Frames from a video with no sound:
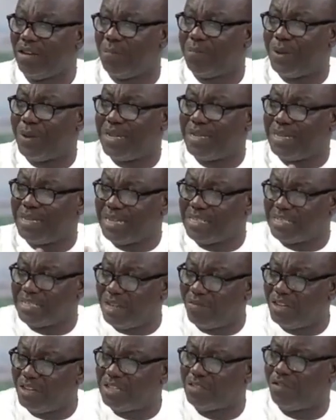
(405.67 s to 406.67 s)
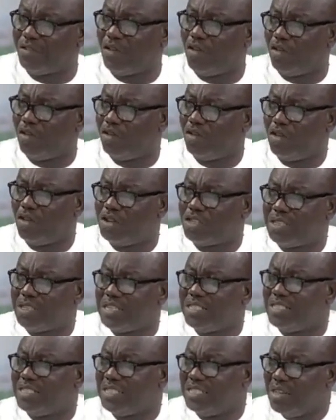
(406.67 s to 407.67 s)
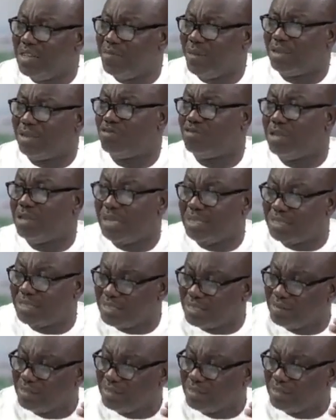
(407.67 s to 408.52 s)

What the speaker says: paying debt service for since December to date.